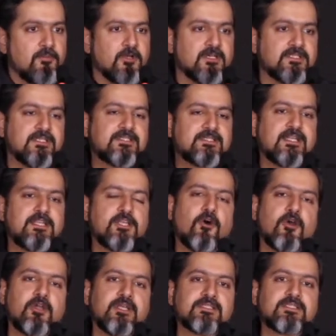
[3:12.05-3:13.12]
Because inside the
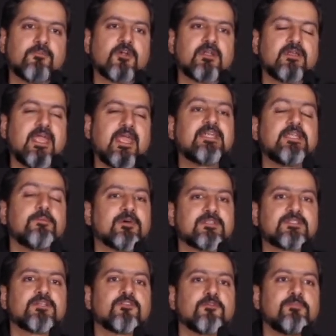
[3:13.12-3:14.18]
audience, about
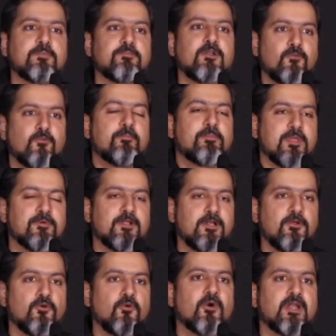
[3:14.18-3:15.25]
80% of the people were
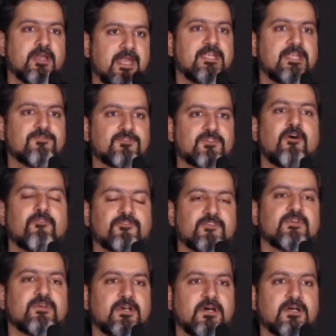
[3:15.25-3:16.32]
people who were natives of
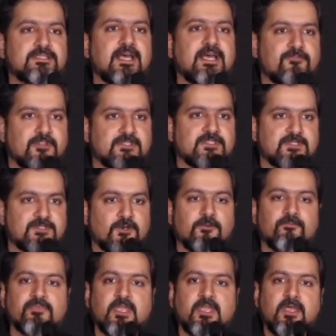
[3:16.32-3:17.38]
San
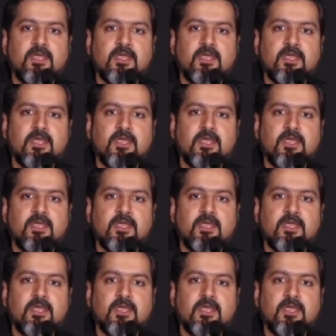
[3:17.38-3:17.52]
Francisco.